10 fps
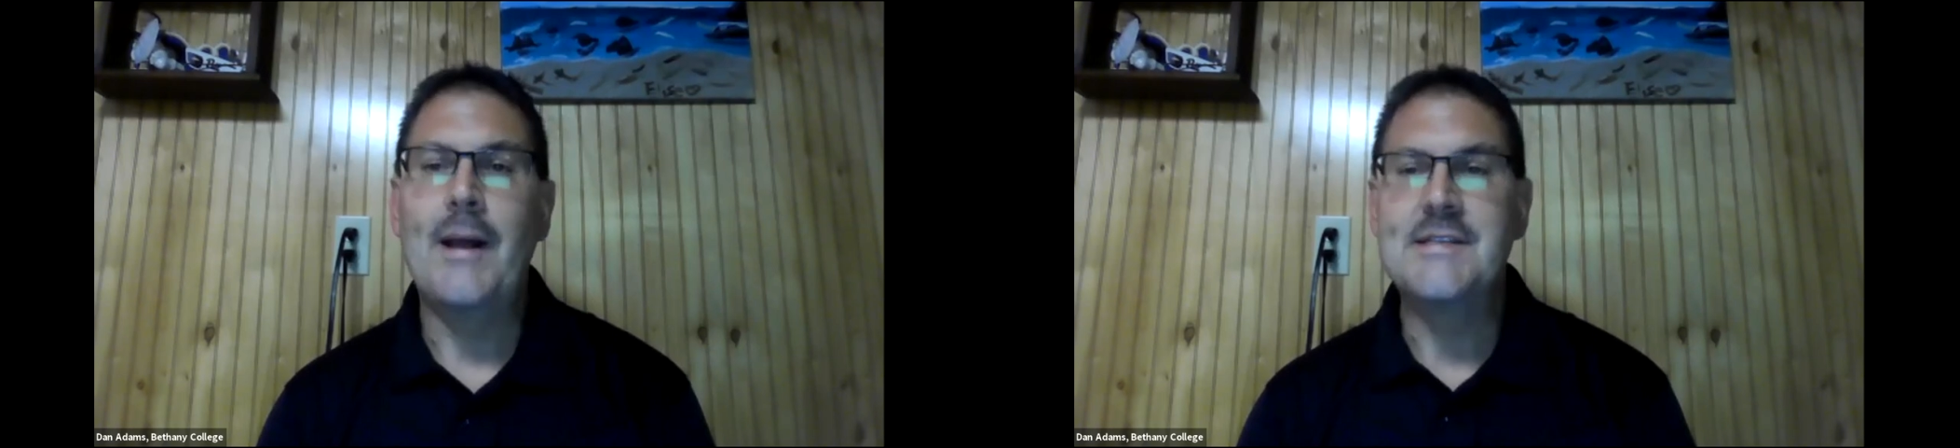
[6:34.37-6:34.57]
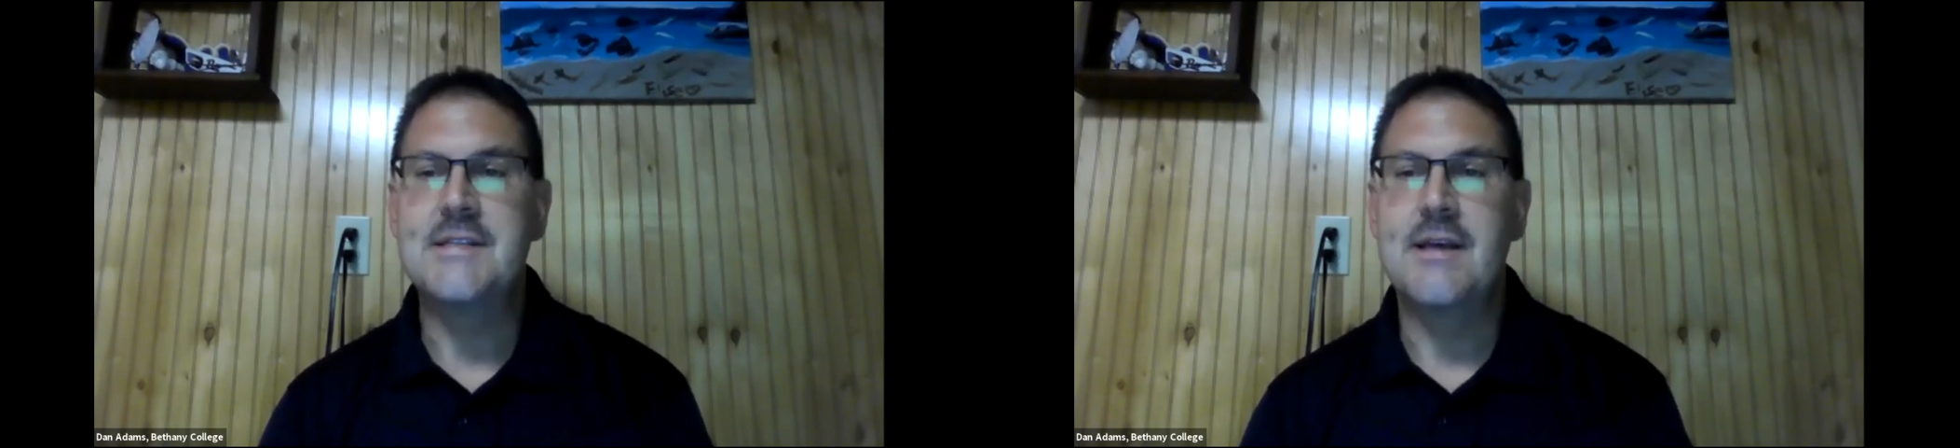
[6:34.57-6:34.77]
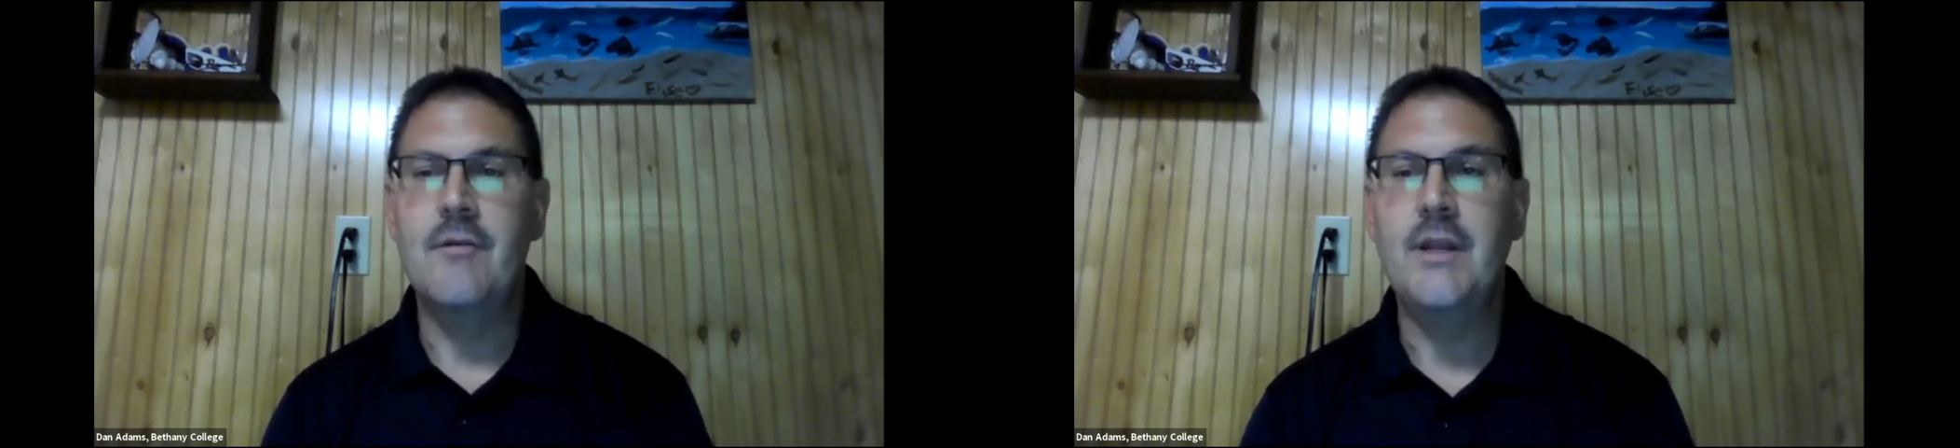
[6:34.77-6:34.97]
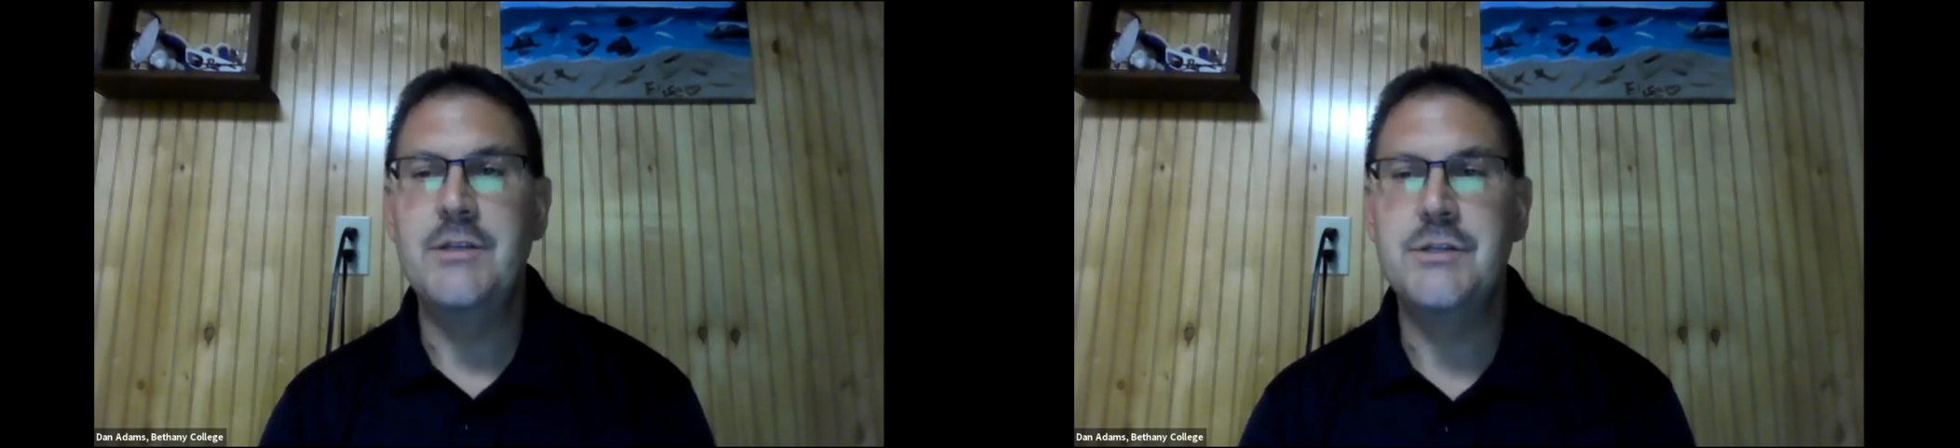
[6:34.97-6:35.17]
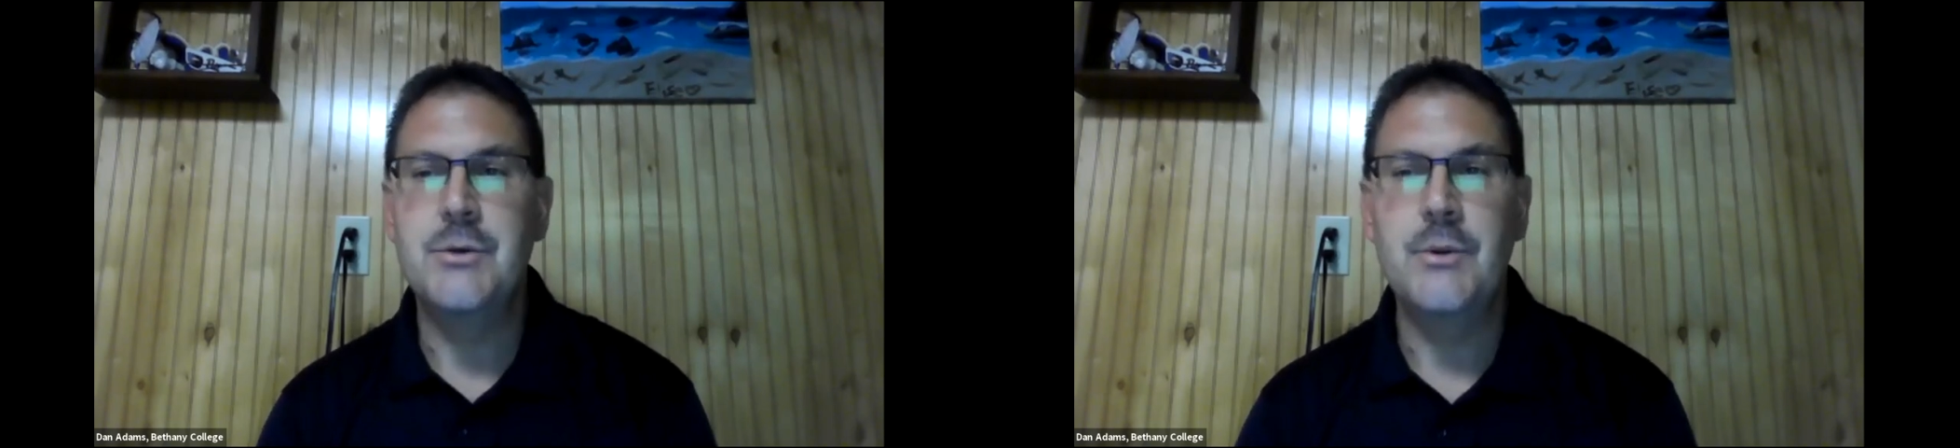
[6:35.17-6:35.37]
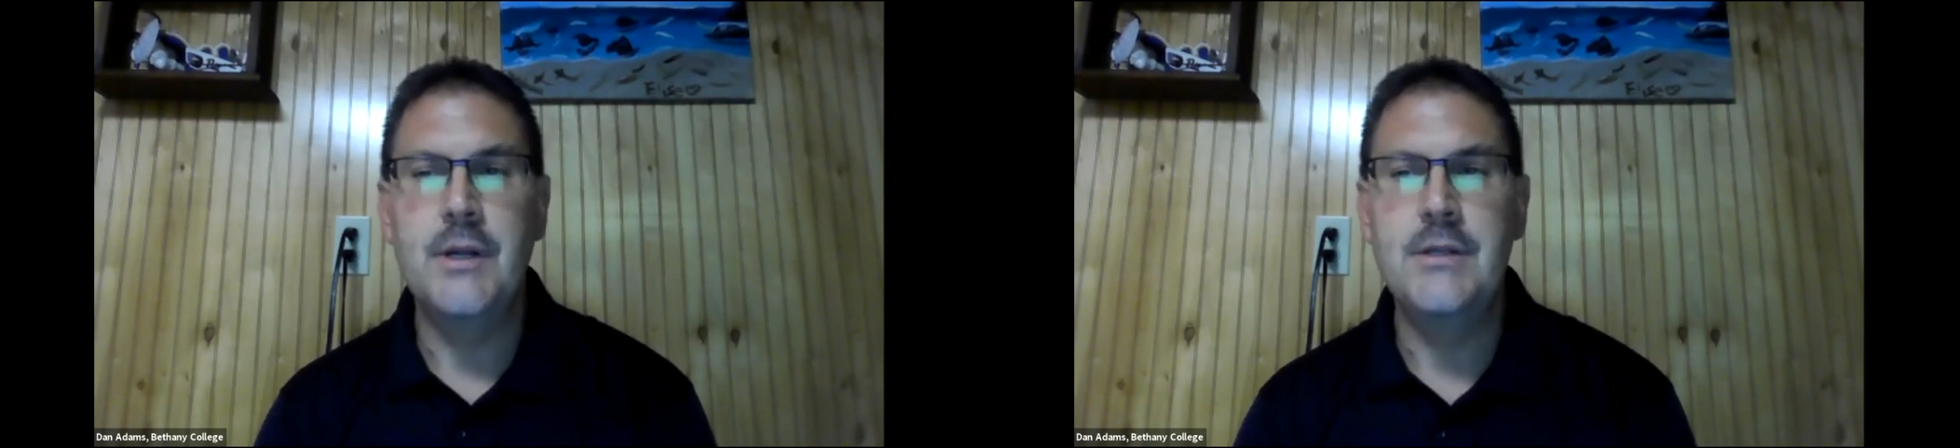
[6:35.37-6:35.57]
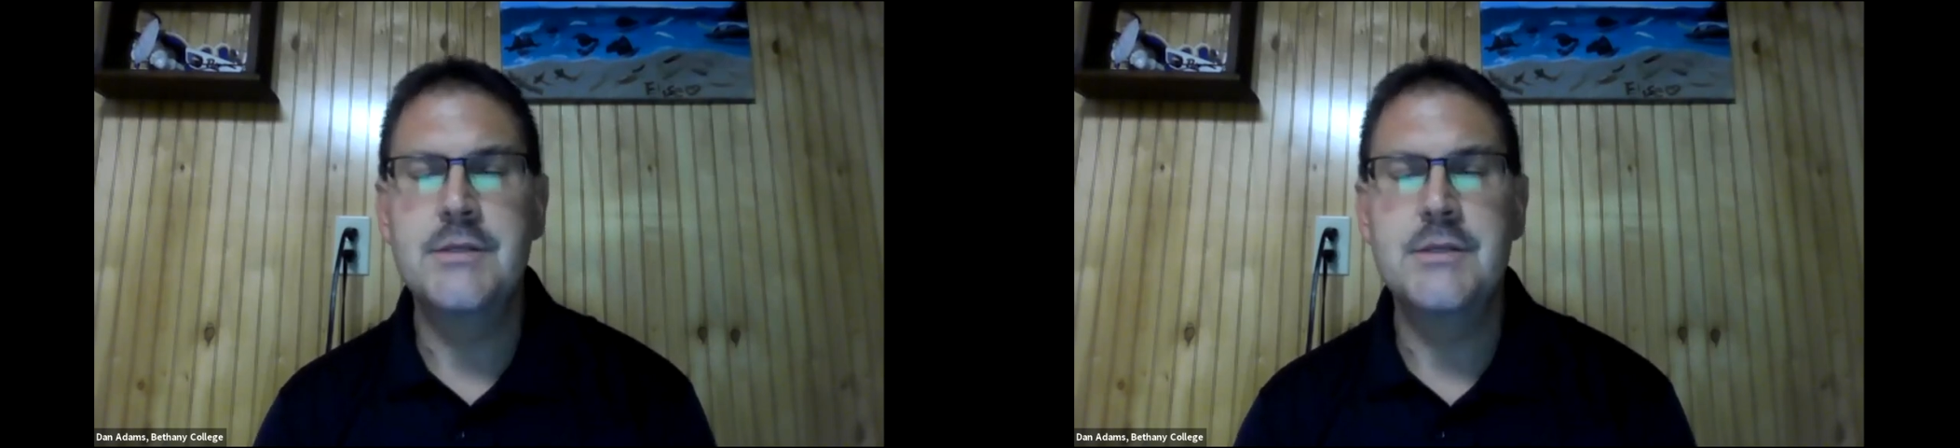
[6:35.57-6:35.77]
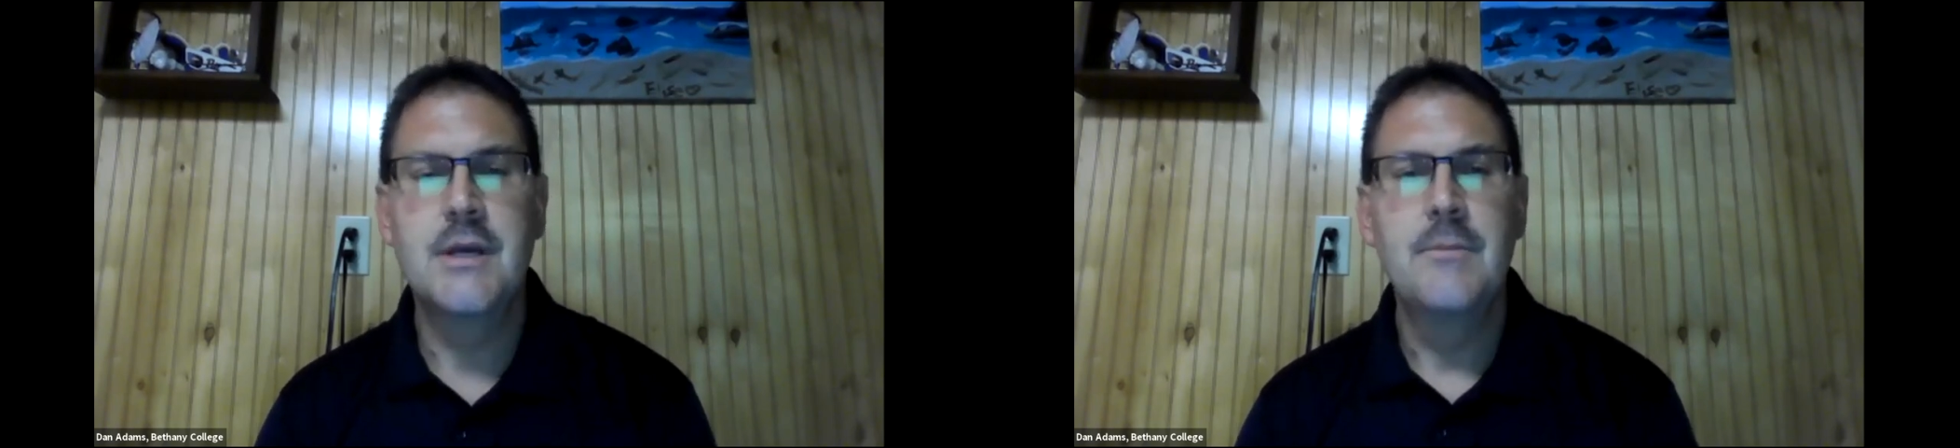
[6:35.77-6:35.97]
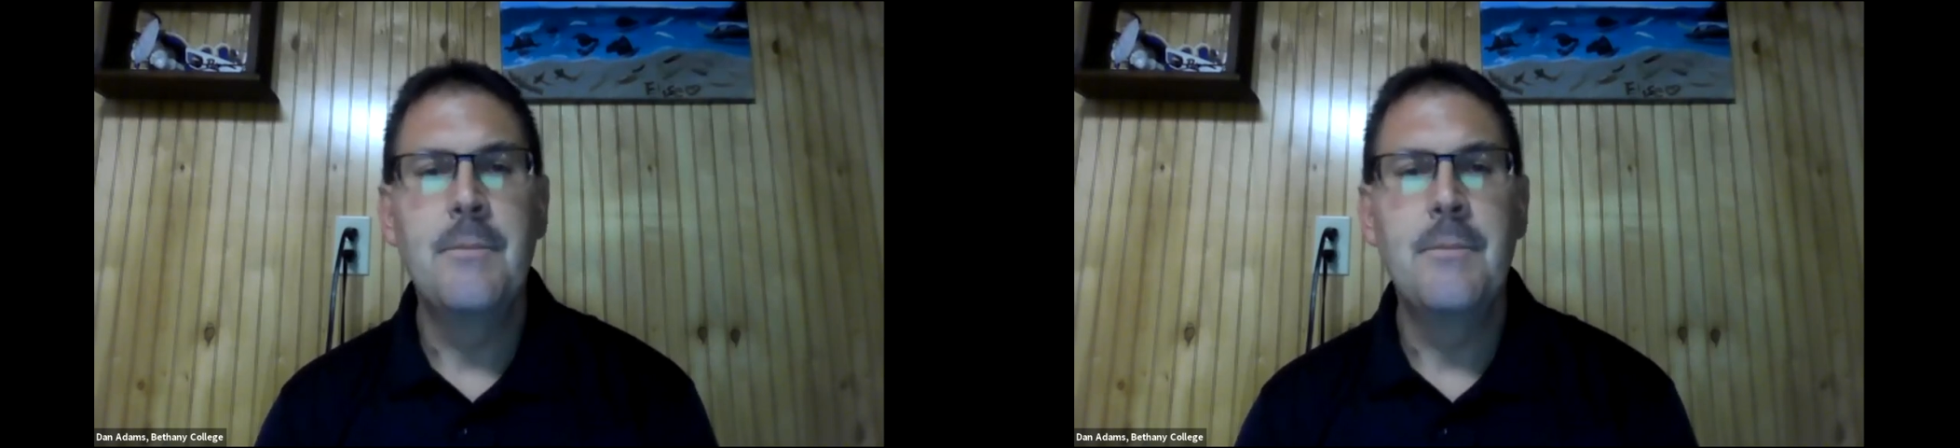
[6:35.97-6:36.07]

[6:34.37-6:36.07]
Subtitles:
about 70 students.